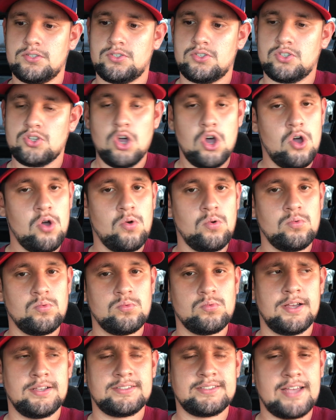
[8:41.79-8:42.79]
So
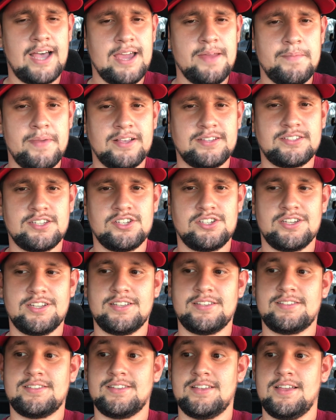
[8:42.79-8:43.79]
a side message
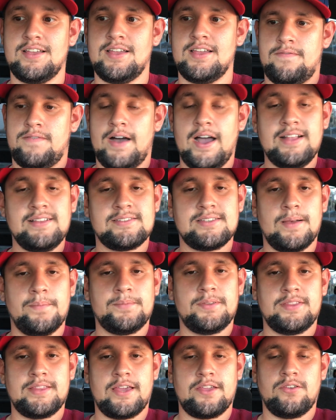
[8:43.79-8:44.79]
is, find
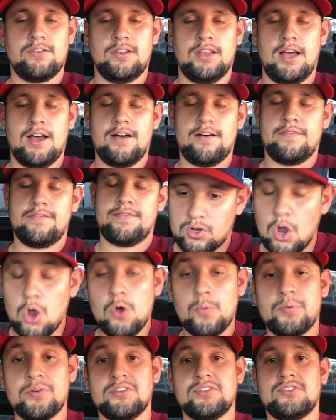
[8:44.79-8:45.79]
something that you love,
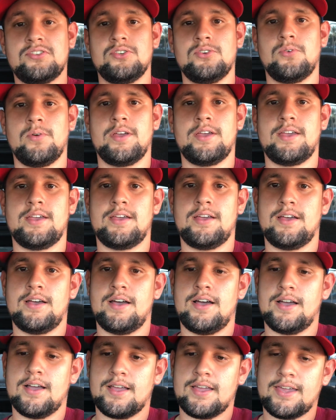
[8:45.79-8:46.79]
go pursue it
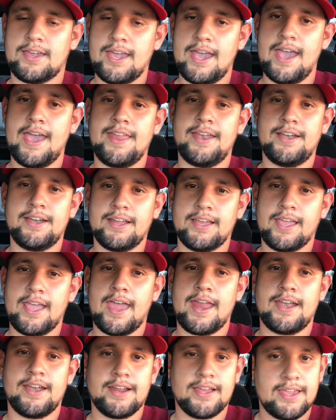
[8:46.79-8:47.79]
again and
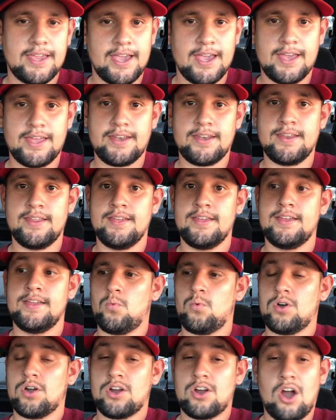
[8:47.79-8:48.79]
again and again,
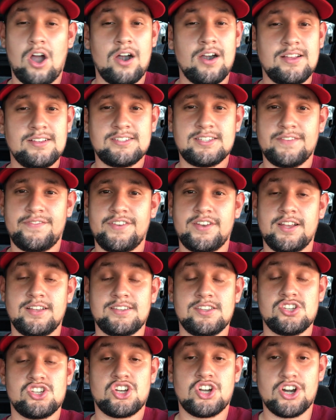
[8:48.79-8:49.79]
regardless if it
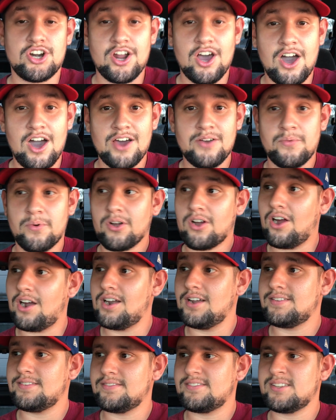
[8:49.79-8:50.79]
doesn't turn on,
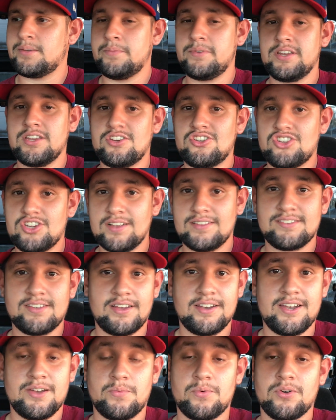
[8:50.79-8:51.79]
regardless if somebody shits
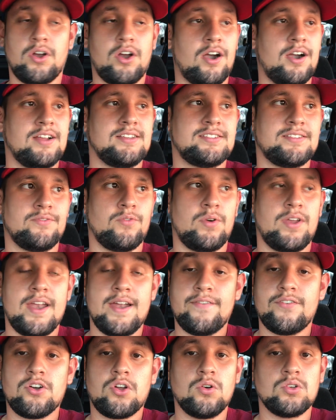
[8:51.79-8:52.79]
on it, regardless of
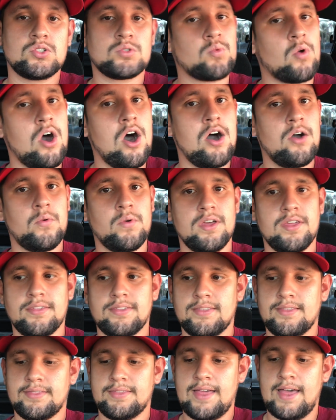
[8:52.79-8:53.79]
whatever goes wrong
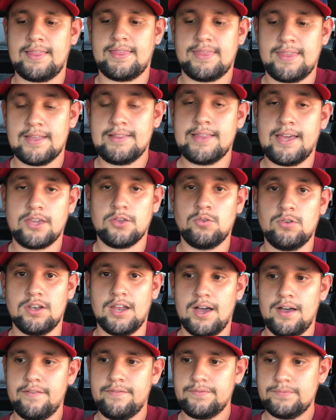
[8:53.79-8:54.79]
with that thing that you
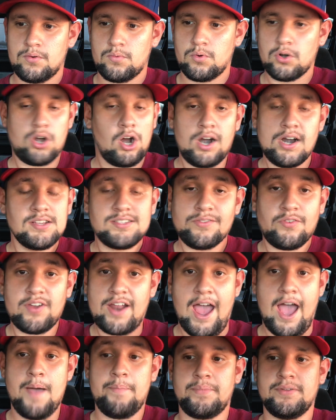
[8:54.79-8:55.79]
love, regardless of
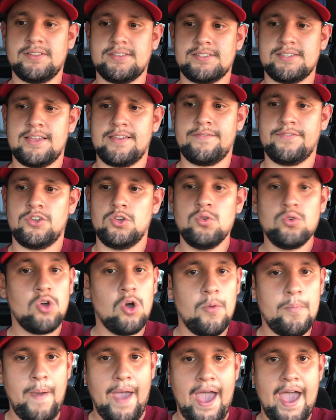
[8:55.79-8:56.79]
what happens. If you
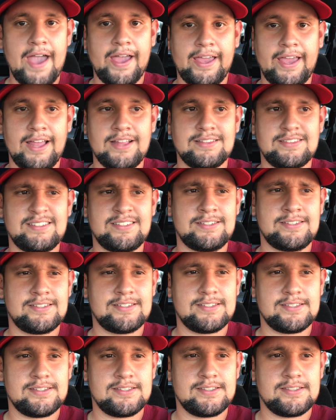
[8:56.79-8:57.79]
go back and
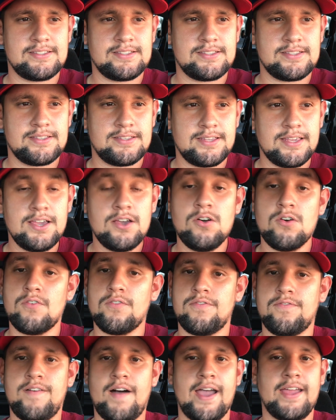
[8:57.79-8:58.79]
still
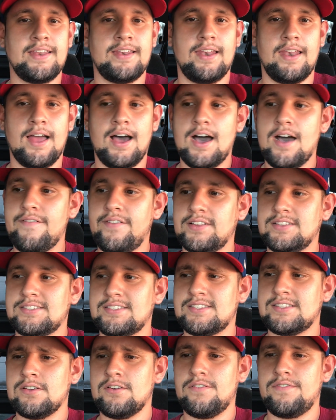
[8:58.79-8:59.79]
find love and
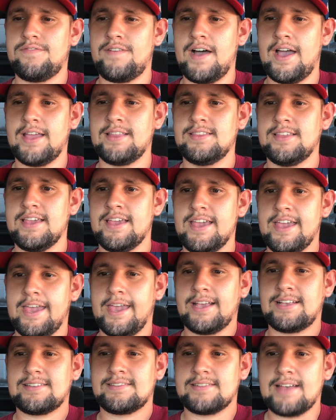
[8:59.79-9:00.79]
still find
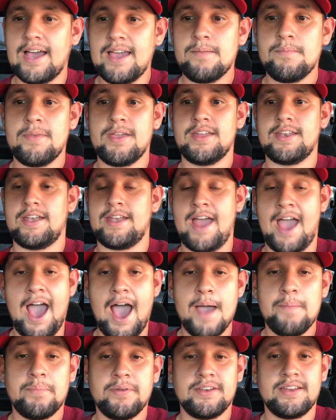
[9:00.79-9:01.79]
excitement and
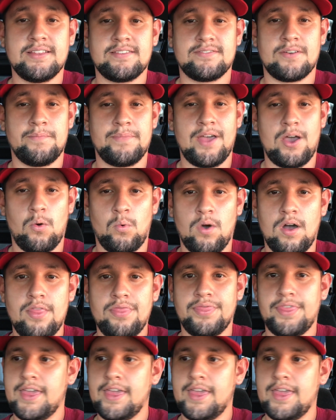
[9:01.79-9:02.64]
happiness from that one